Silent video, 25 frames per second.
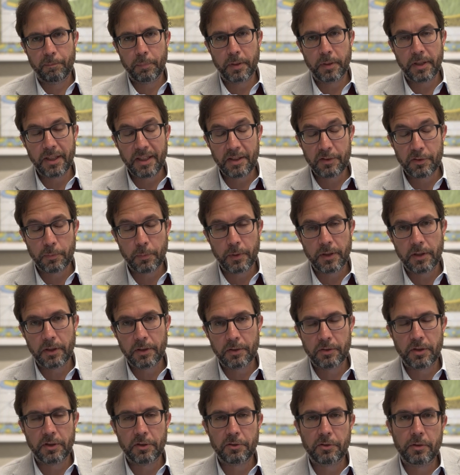pleased with the
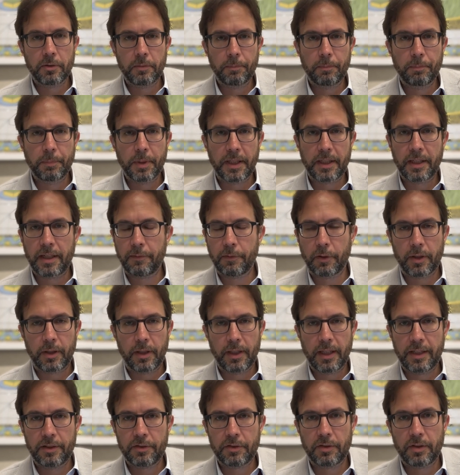decision, but
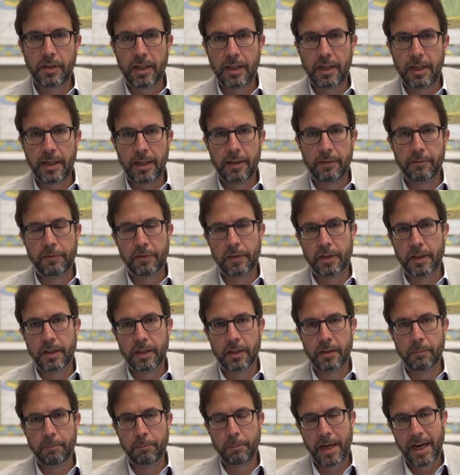nevertheless, they have
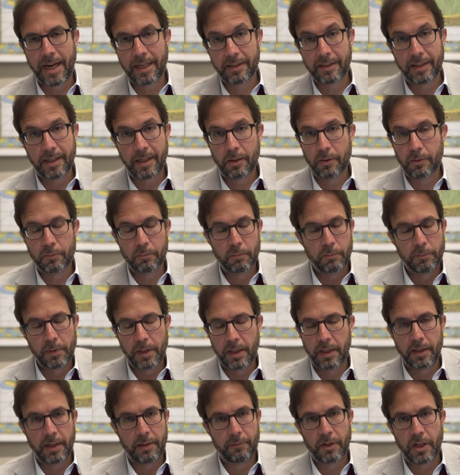backed down
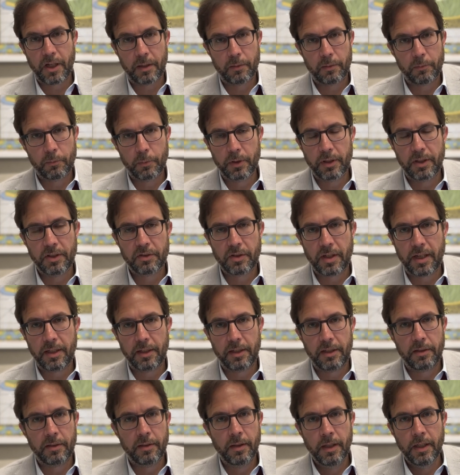and have not released
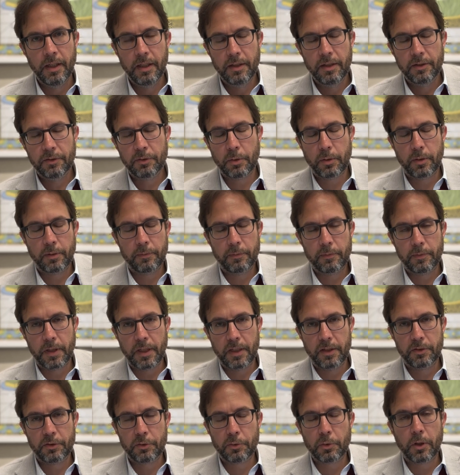any sort of
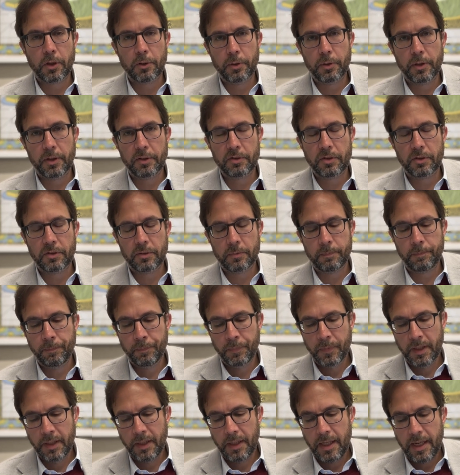strong criticism.
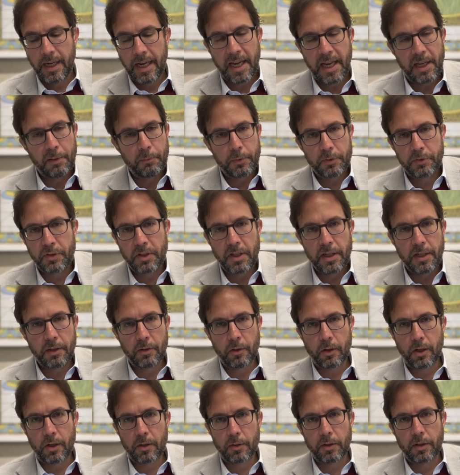And we're
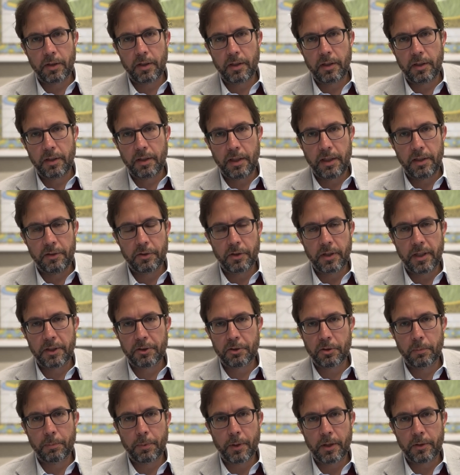seeing all the, the
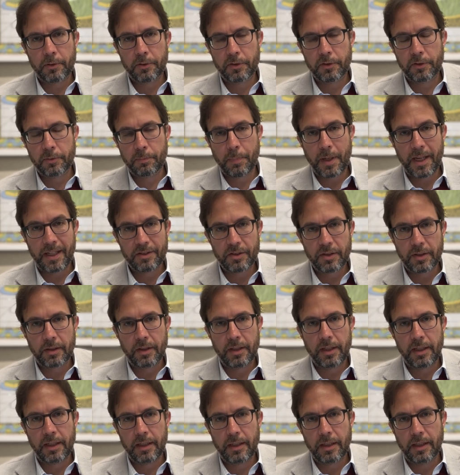international partners
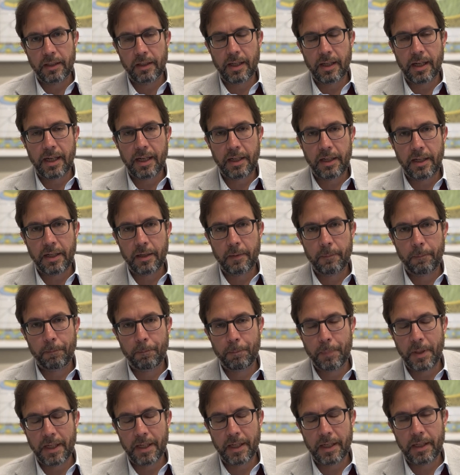basically aligning
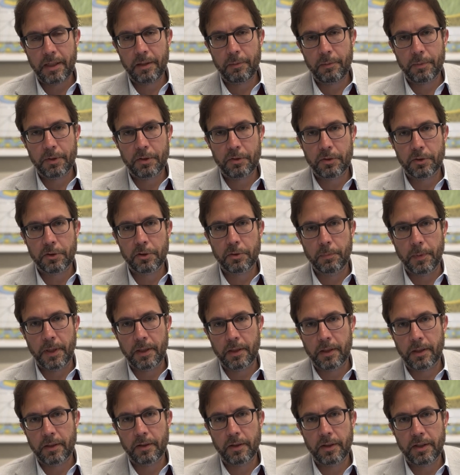behind Mr.
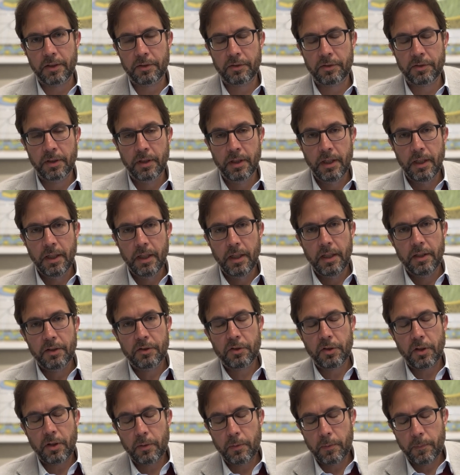Schmidt on this.
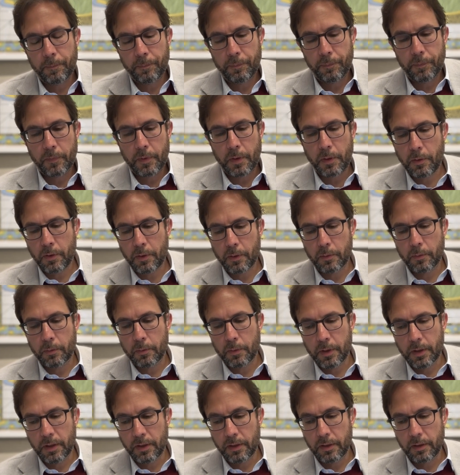So you
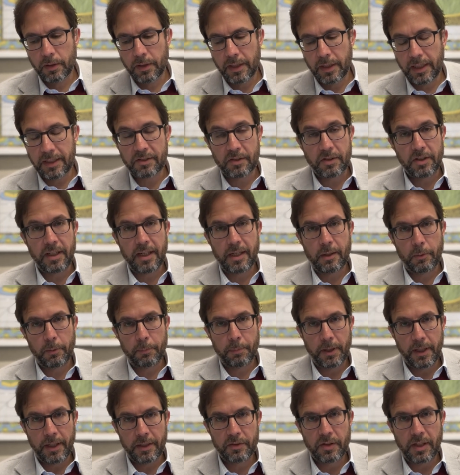know, let's see how it
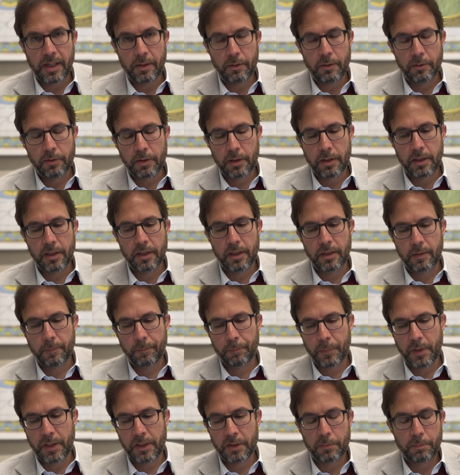plays out. Uh,
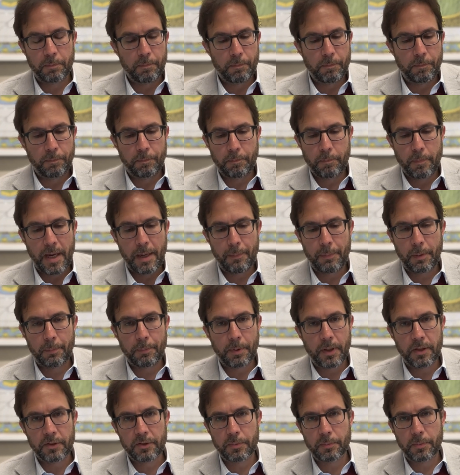it's maybe
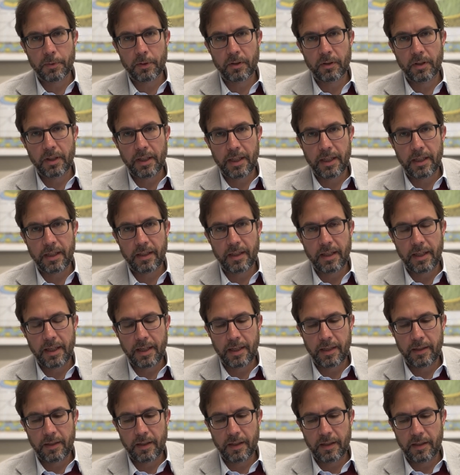possible that
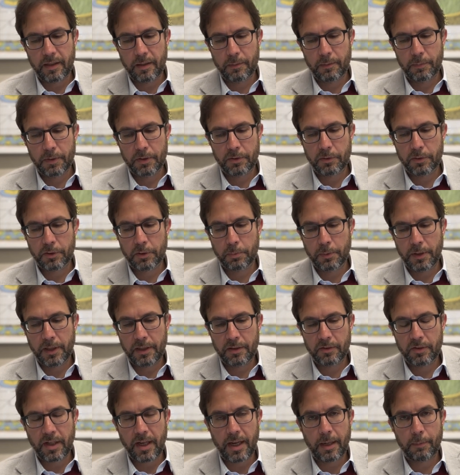that uh, Mr. Schmidt
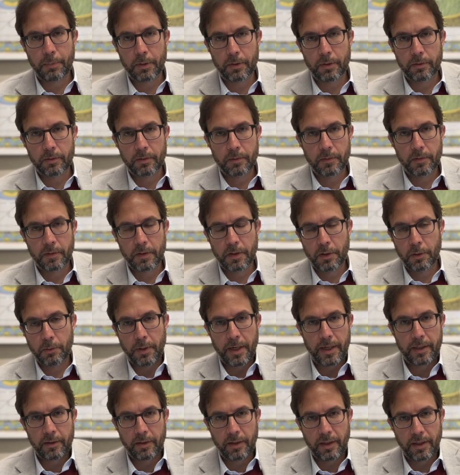has gambled
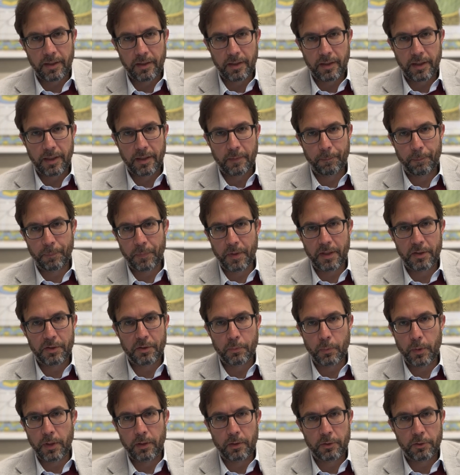correctly and that
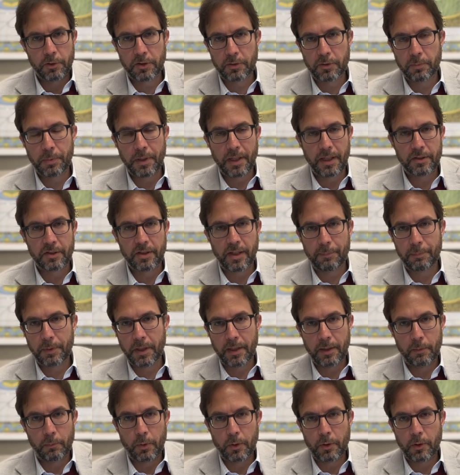this will just be
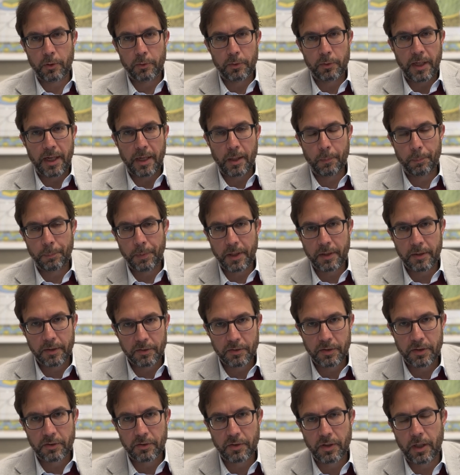accepted and will go down
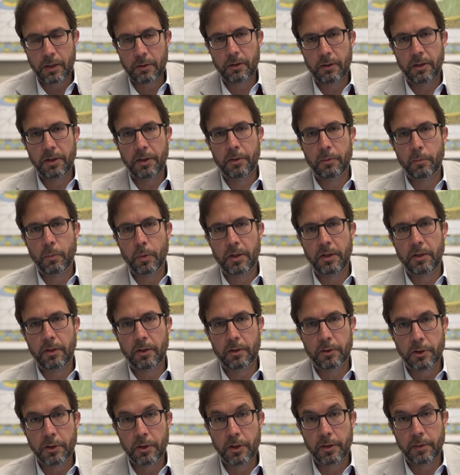because it's not clear what the
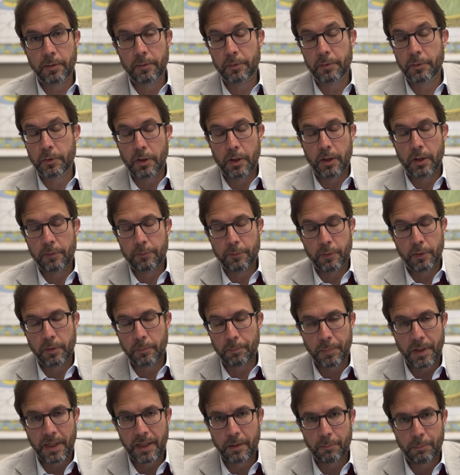alternatives are for
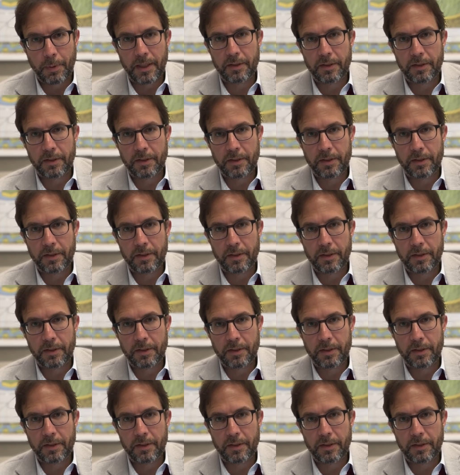it being